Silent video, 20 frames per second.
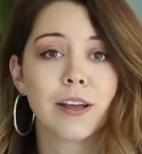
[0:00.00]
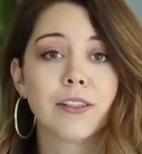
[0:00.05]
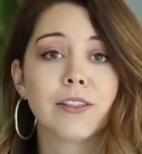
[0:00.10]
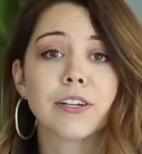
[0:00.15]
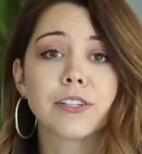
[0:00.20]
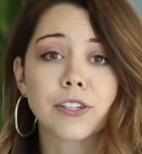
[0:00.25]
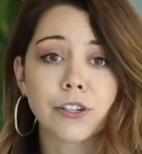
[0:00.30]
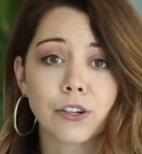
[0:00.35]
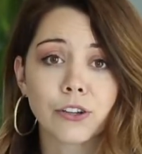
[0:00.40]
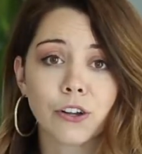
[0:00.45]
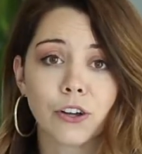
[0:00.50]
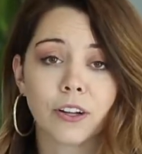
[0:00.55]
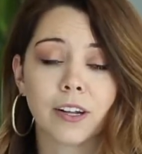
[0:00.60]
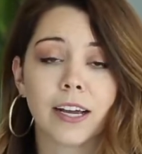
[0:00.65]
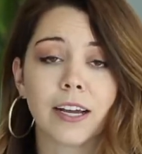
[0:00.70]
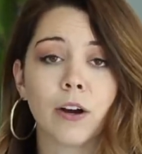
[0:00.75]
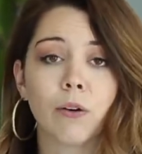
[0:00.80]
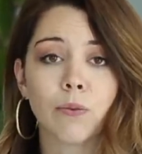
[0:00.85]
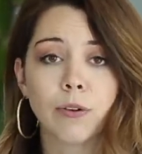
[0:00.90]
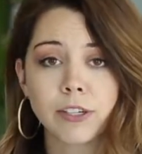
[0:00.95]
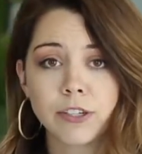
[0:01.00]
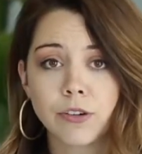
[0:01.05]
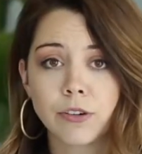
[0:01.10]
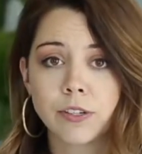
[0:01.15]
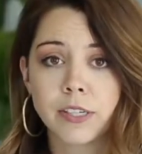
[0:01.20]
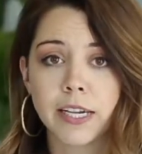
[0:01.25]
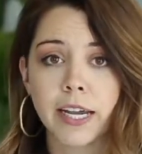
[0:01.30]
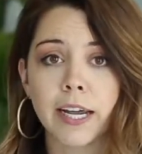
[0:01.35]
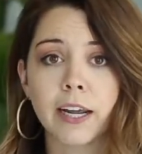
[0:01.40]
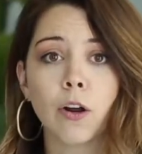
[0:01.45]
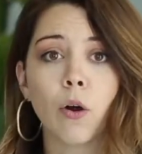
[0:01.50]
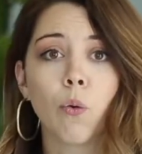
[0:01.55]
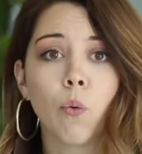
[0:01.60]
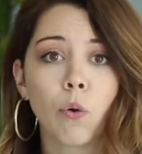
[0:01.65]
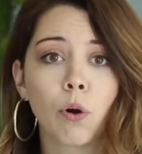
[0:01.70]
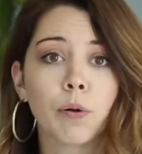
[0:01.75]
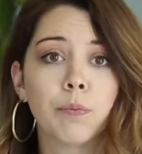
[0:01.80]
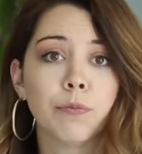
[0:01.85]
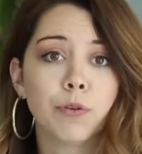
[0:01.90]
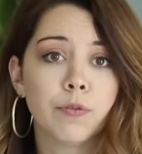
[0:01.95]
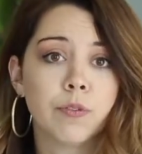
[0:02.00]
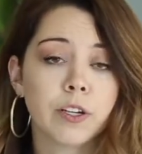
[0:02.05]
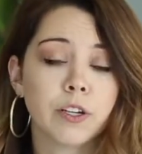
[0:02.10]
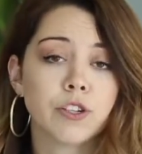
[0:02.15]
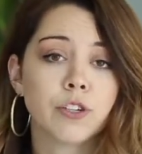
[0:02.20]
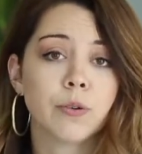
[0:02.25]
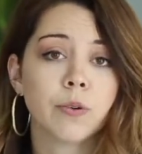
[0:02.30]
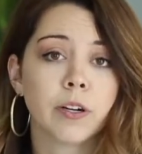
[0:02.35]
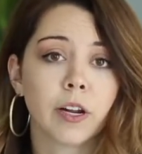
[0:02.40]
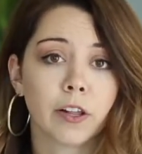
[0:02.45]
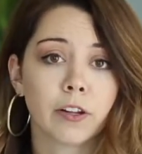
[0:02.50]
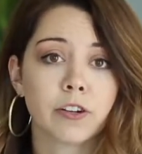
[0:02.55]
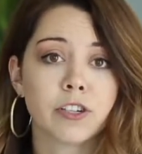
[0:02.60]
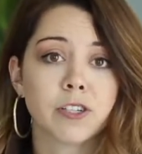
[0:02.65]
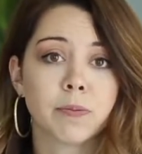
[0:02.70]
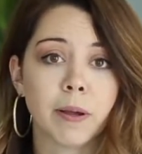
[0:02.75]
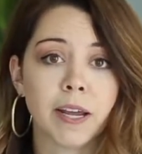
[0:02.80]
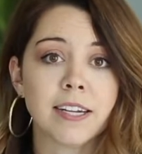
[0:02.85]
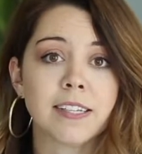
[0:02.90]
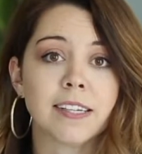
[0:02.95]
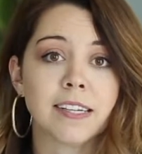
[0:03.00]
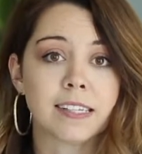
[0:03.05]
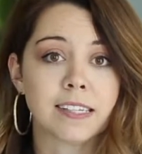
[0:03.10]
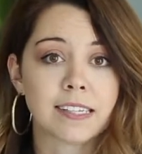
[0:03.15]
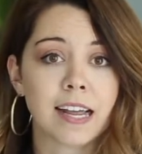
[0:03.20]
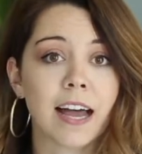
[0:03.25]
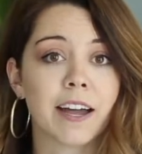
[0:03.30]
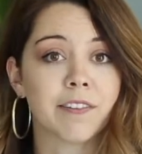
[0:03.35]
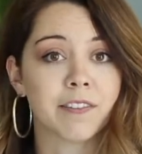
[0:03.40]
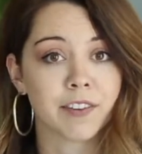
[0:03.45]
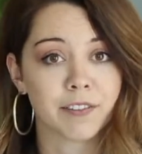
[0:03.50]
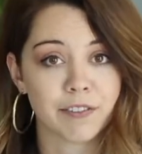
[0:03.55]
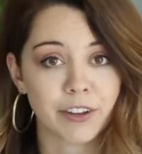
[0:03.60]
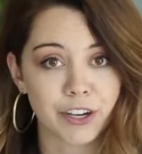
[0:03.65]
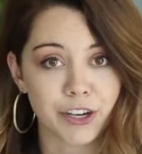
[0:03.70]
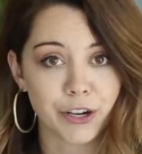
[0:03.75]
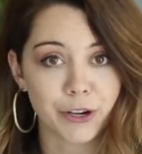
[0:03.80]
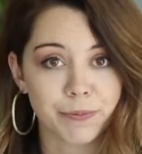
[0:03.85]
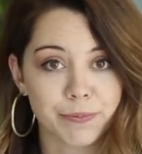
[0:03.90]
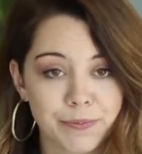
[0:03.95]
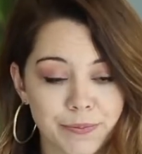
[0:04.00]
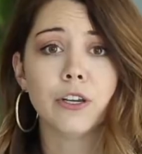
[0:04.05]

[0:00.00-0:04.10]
This could look like a rental tent or moving to another space inside of the venue.